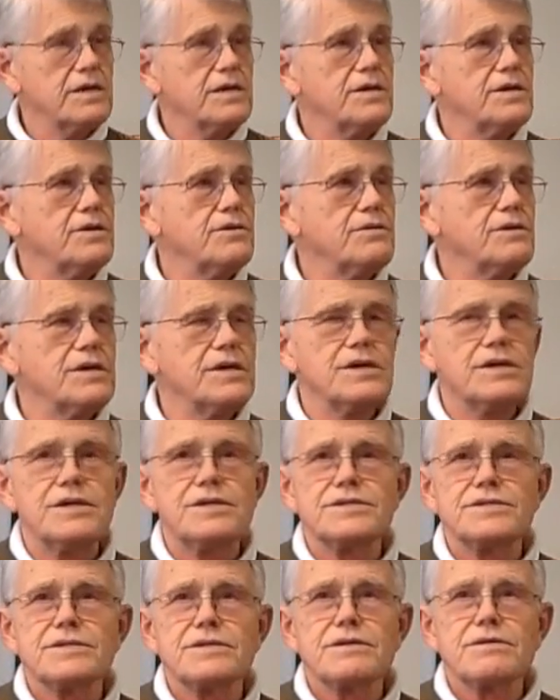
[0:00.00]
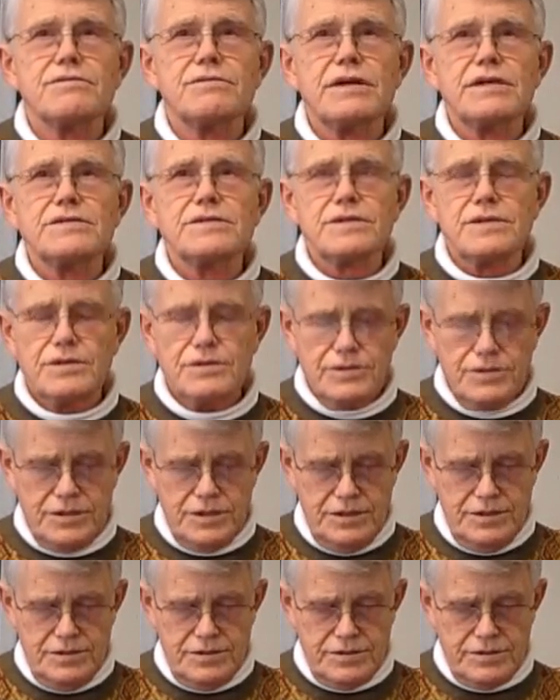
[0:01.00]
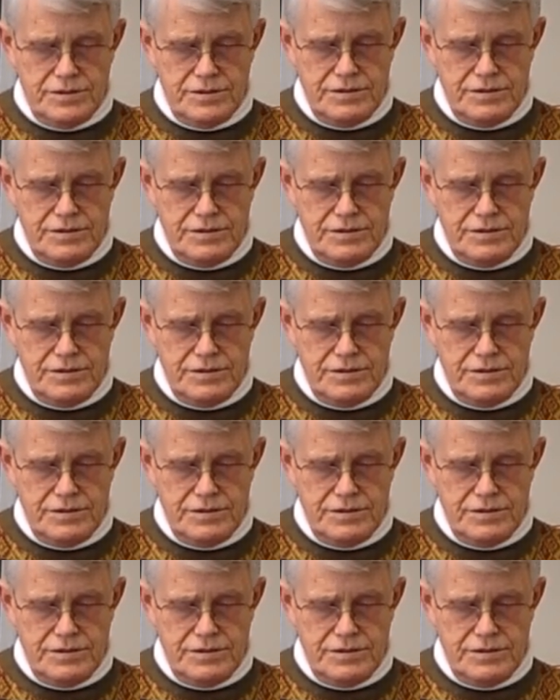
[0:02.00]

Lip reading: New Year's resolutions.